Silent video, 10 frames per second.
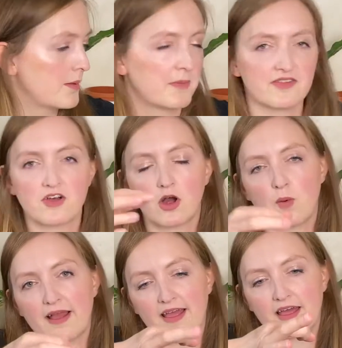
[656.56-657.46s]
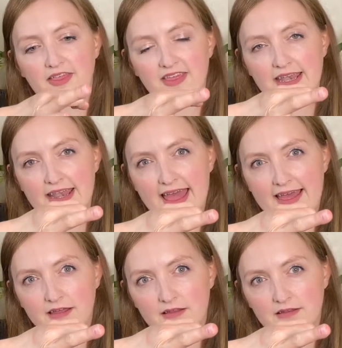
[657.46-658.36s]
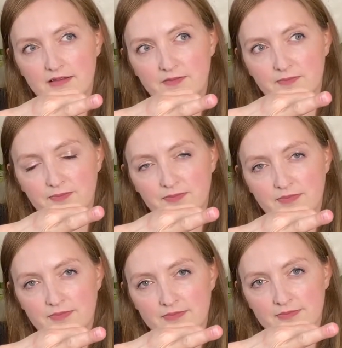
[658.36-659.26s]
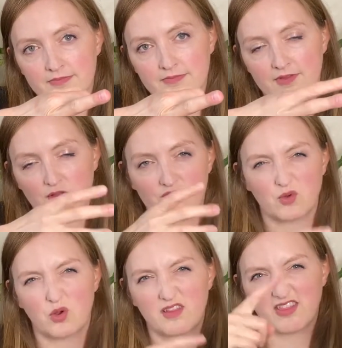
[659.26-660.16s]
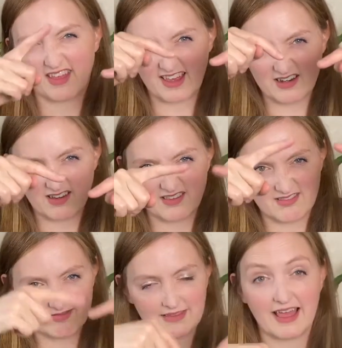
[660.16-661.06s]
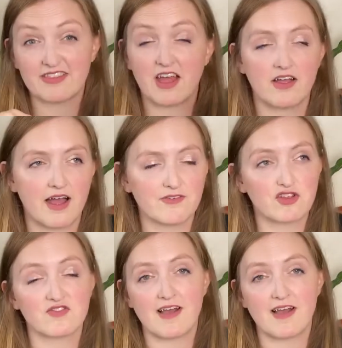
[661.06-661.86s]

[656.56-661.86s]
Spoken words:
but they've got quite a thin neck, sort of tall and thin, and yeah, I've just